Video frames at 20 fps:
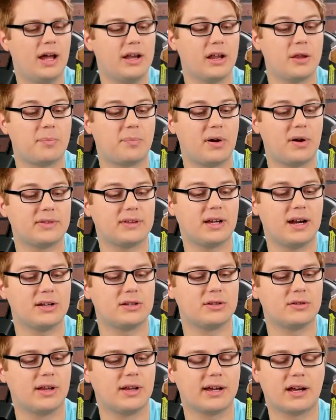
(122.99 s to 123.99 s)
Another part that I
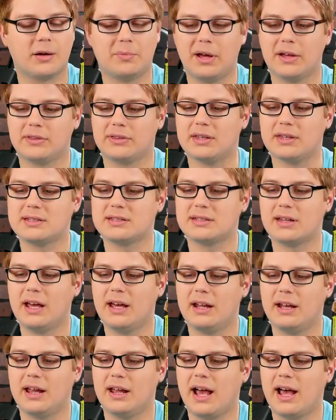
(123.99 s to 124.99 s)
do like about this,
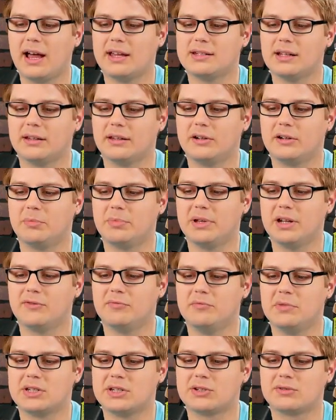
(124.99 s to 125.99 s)
and it adds a little bit of
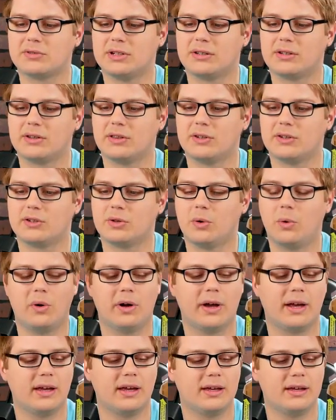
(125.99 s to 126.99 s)
mystery to the
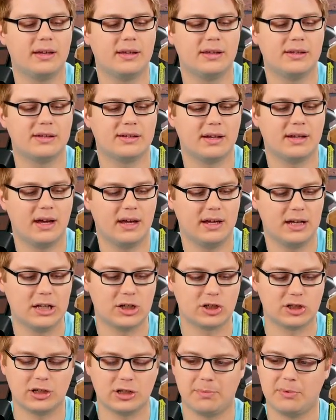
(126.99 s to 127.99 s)
toy, is
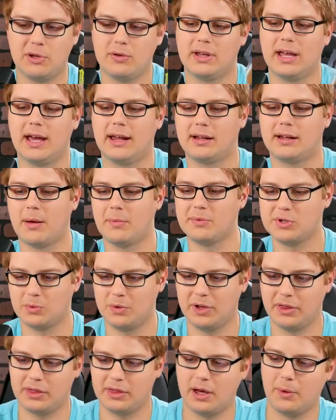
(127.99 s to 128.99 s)
each ship you get comes
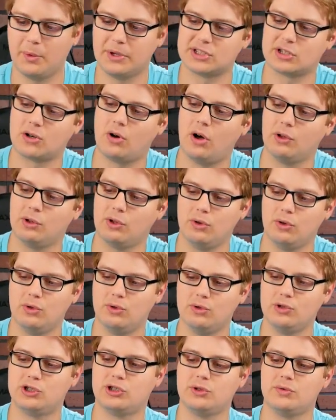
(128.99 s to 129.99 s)
with what's called
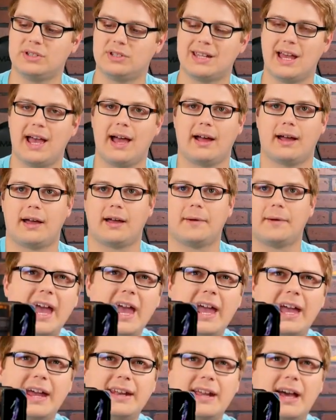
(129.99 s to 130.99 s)
Uju Tech.
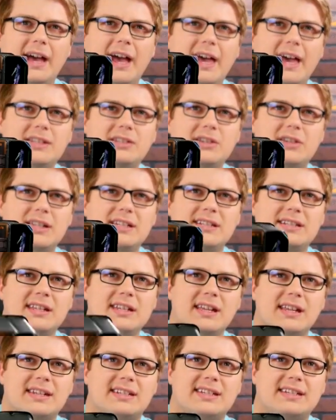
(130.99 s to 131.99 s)
And as you can
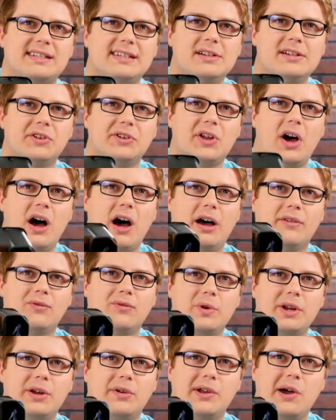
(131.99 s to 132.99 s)
see, it's sealed
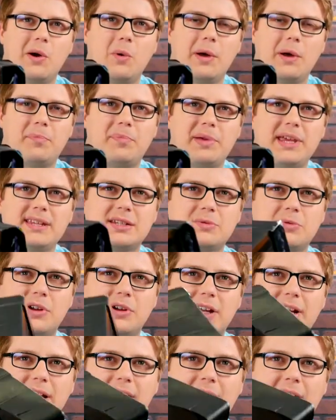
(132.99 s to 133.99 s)
off. We don't know what piece we're
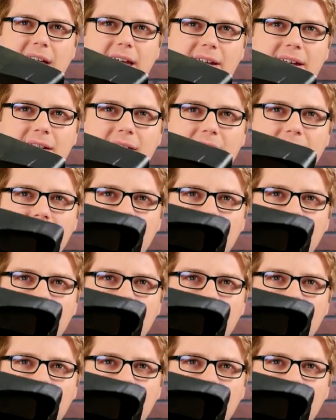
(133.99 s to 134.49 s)
gonna get.